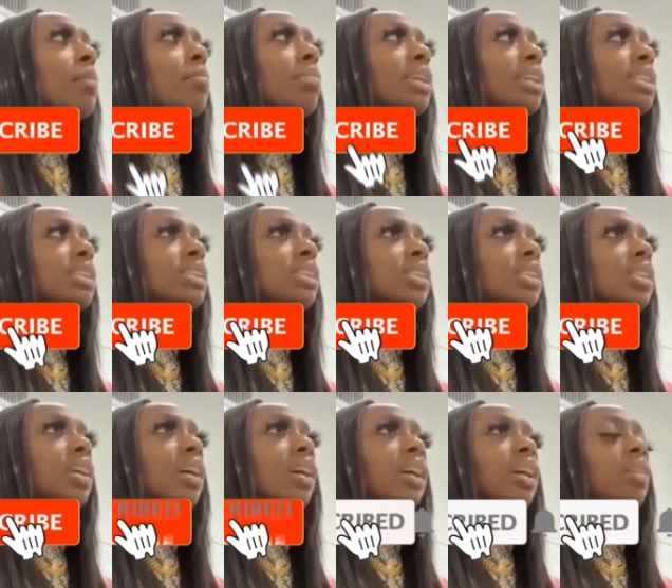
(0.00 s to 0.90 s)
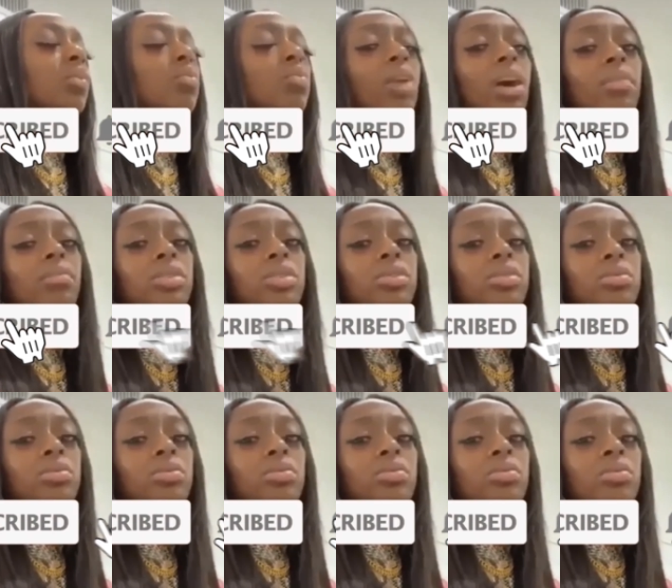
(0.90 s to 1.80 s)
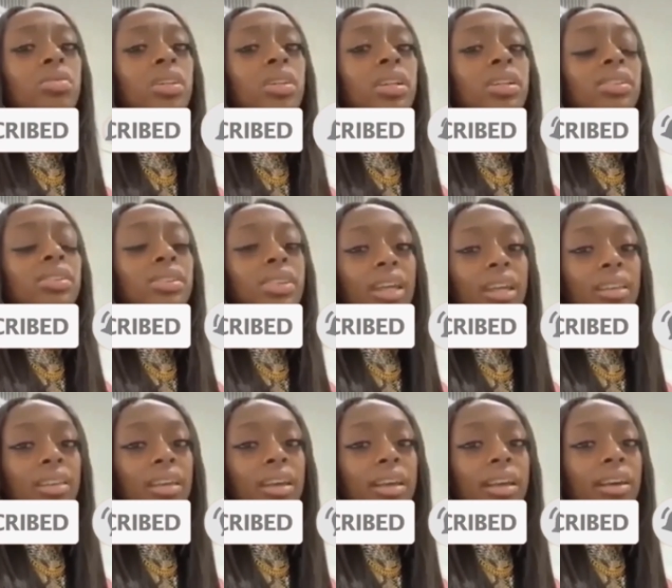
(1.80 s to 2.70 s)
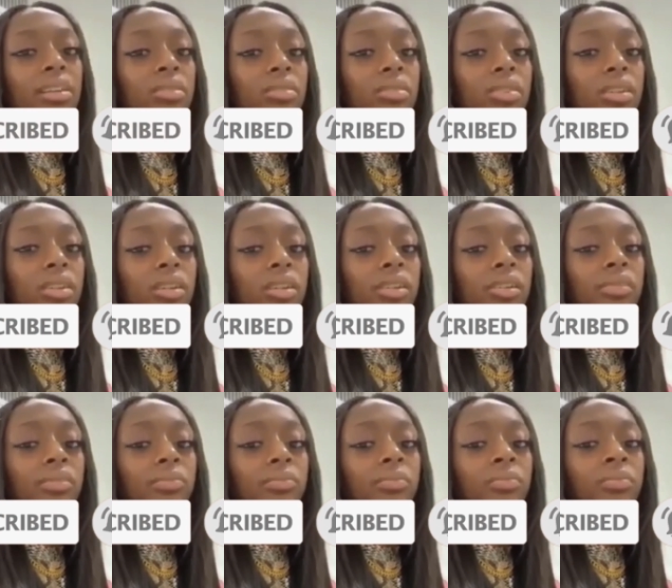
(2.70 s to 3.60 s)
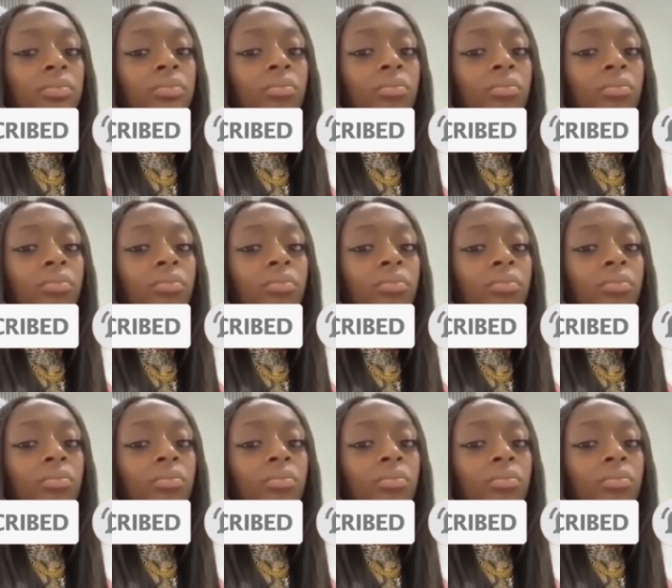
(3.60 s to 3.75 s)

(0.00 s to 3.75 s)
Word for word: But it's just like, why would you take that out on her?